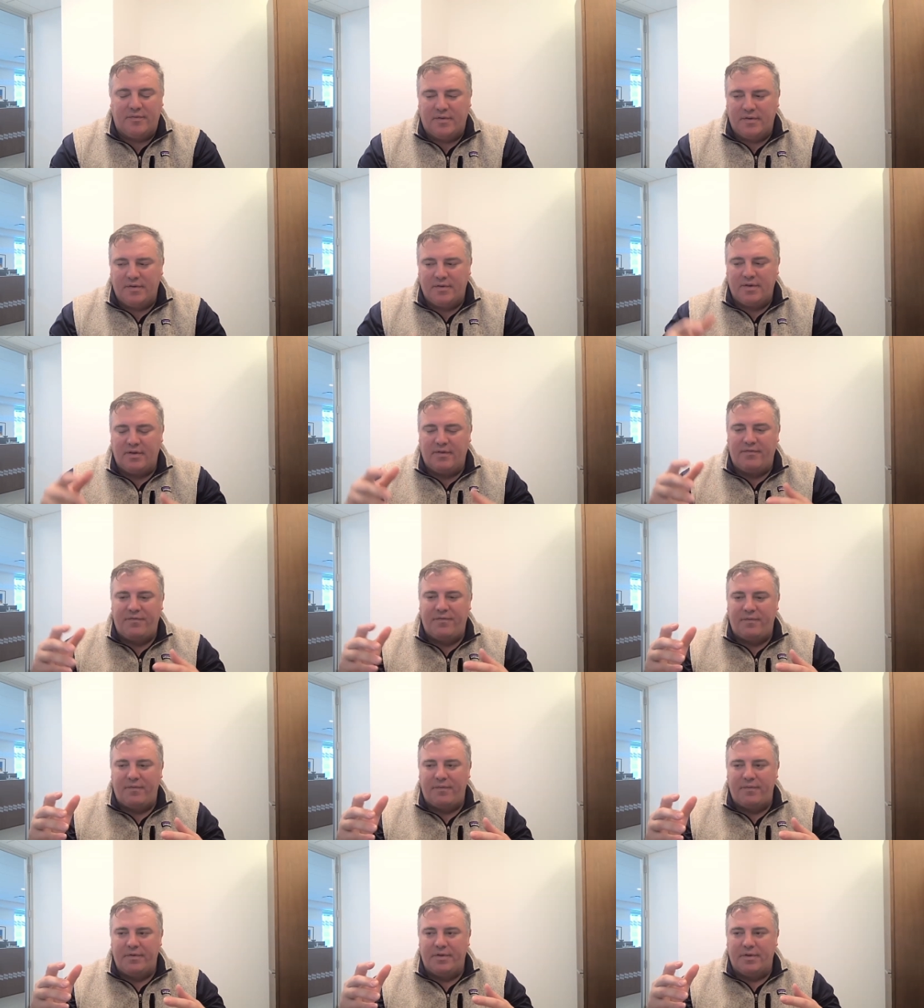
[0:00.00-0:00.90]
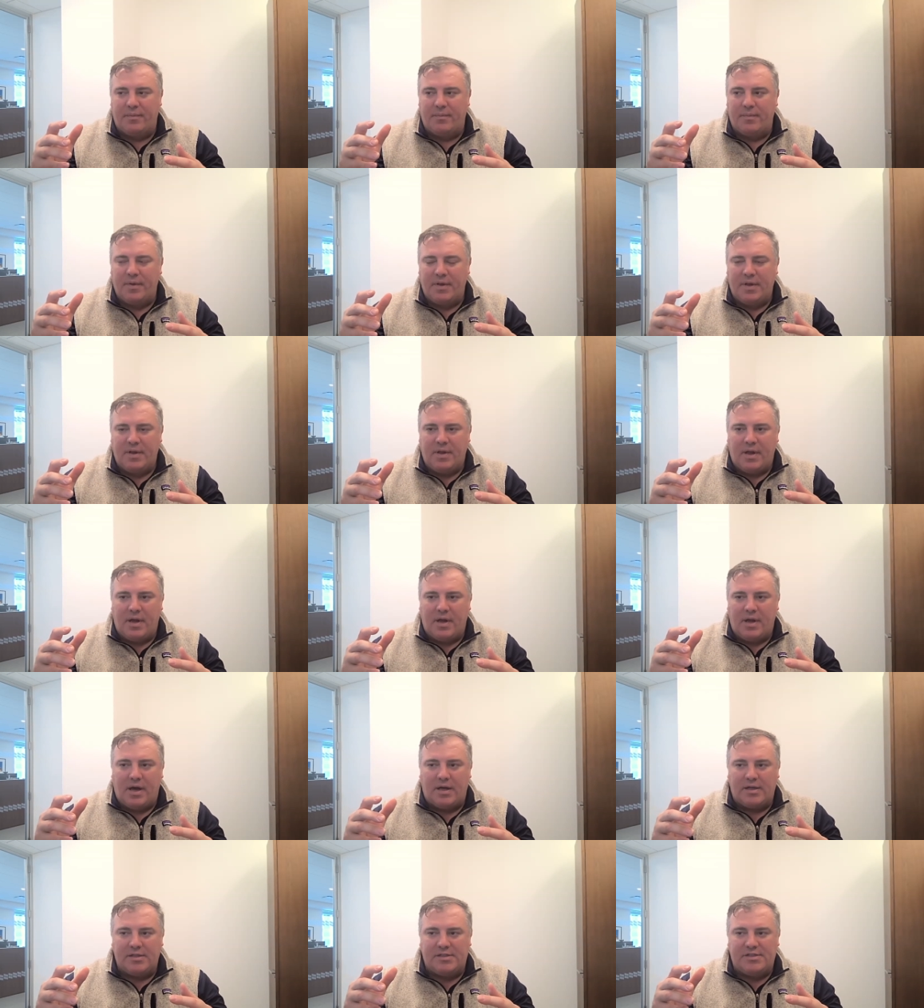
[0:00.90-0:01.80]
If
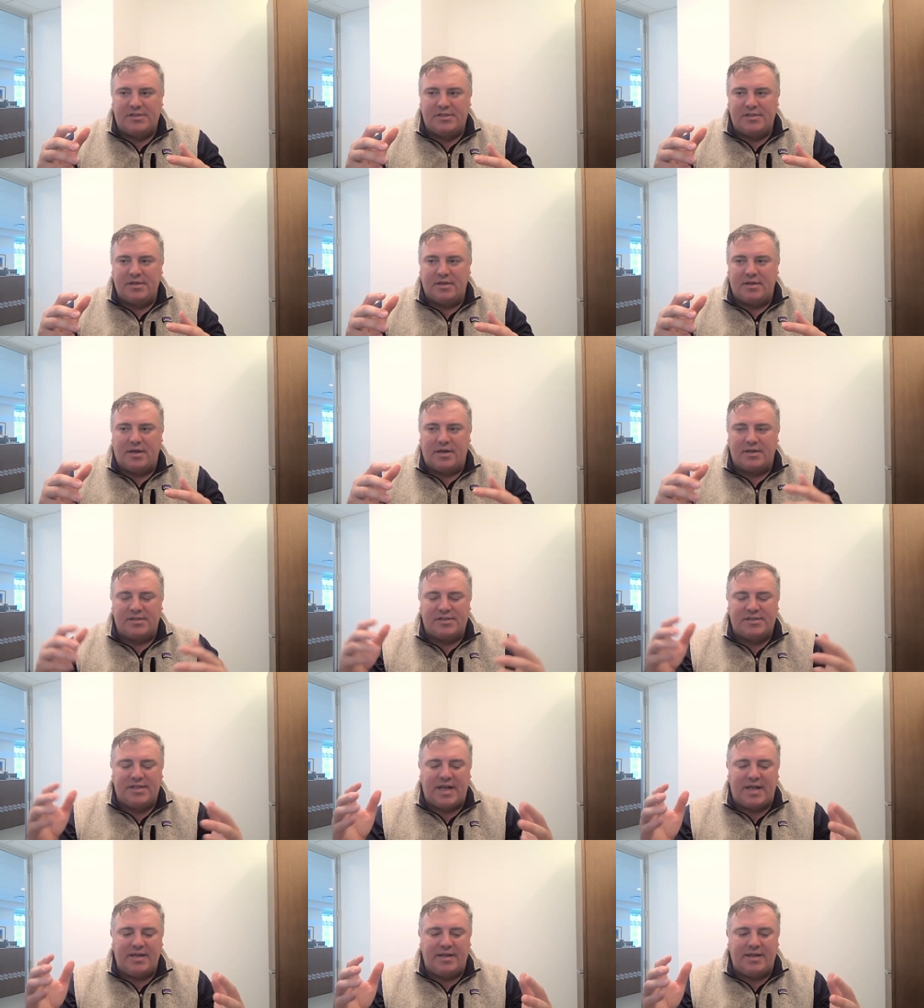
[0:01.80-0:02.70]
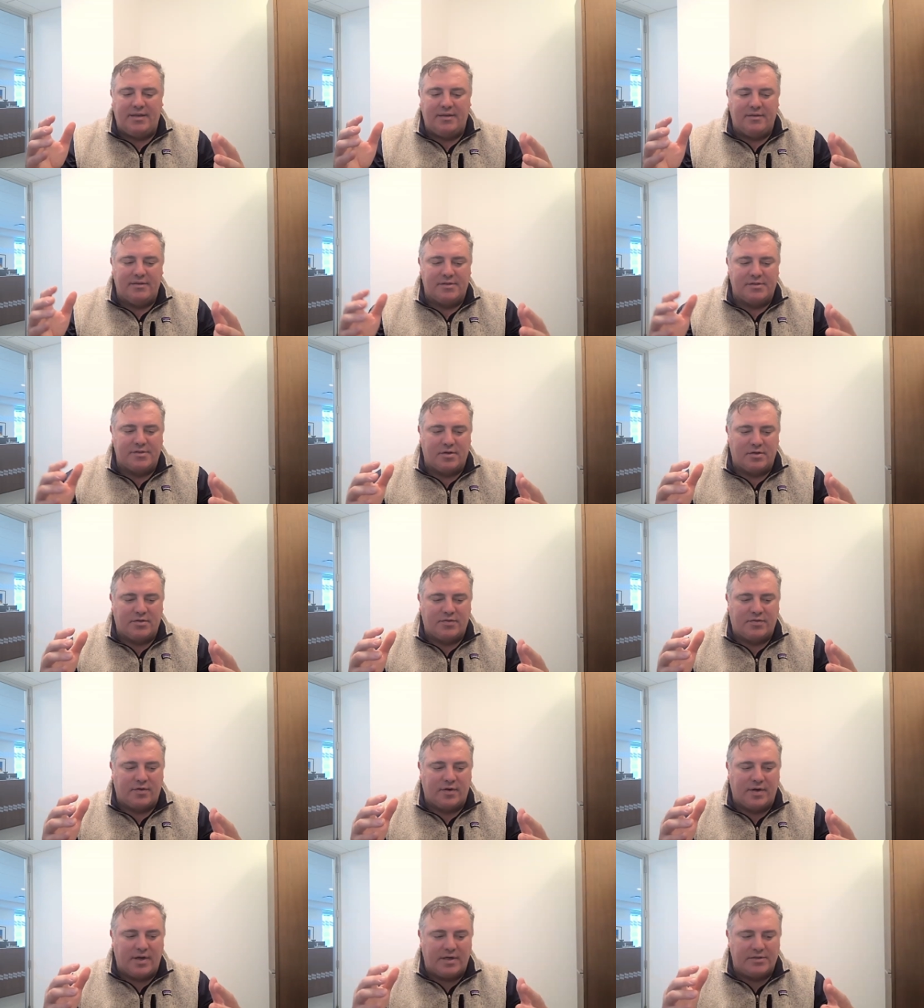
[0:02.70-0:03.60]
SETI, the Search
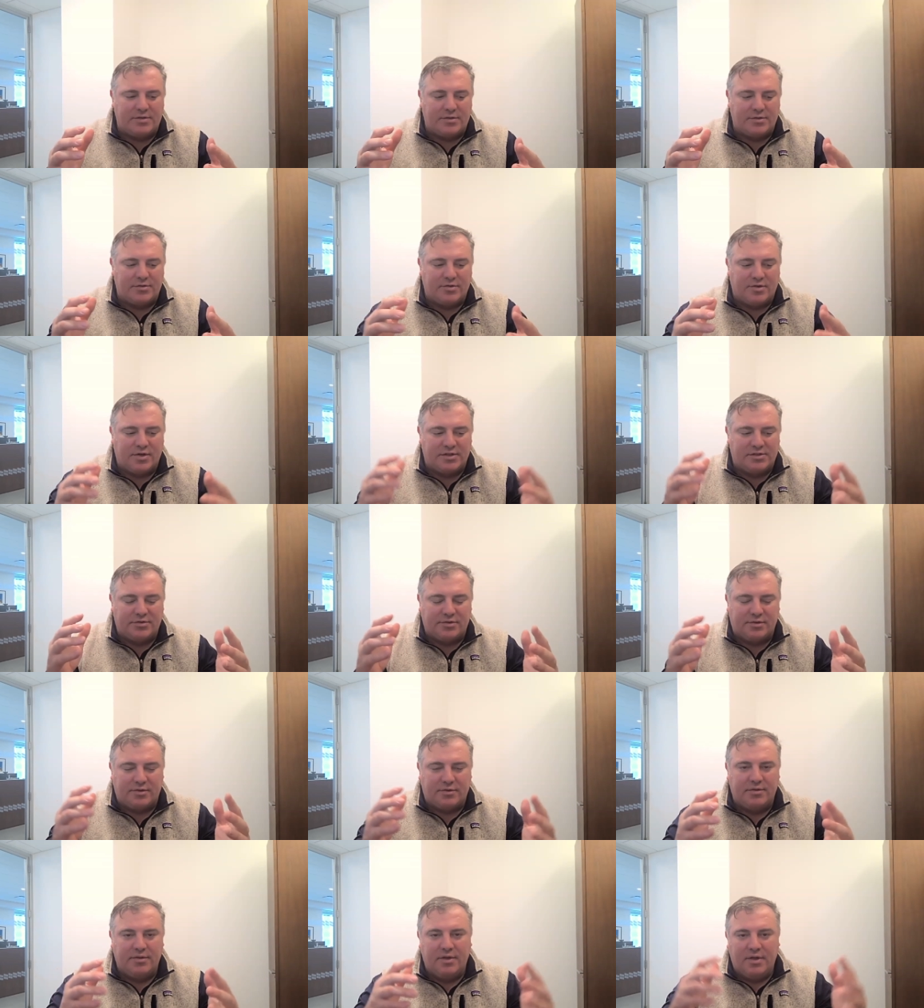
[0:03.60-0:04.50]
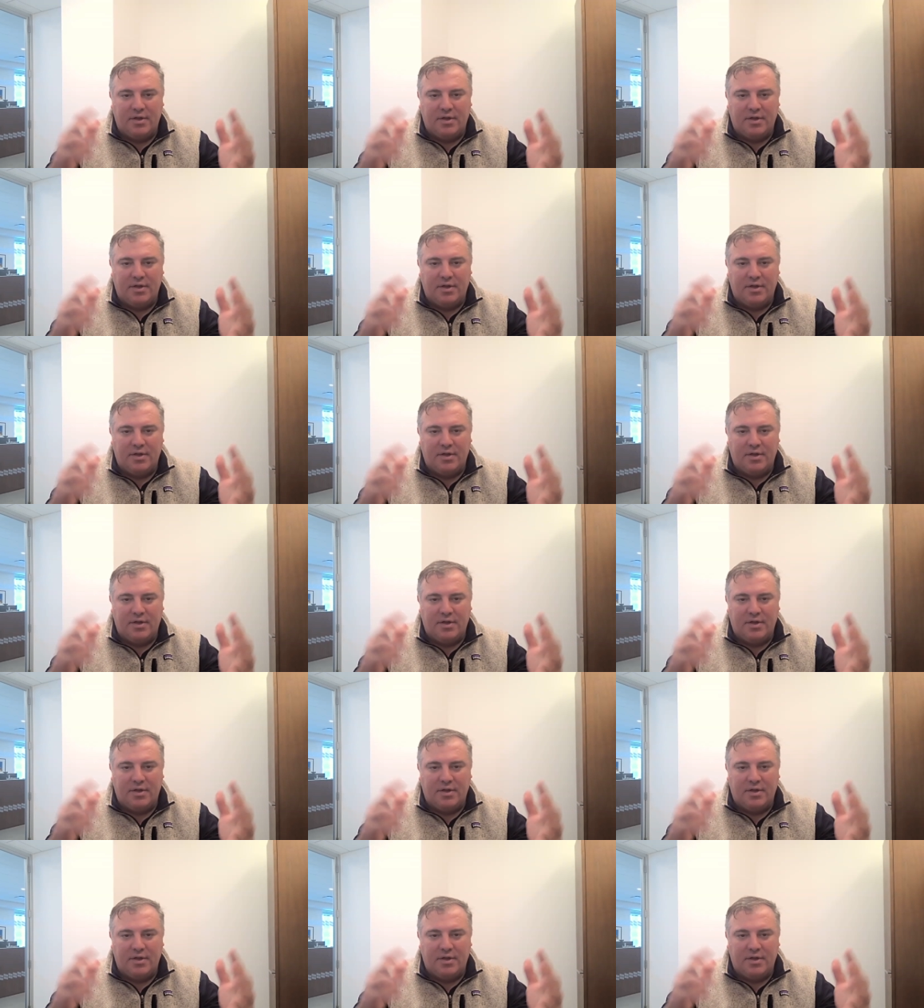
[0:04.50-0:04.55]
for Extraterrestrial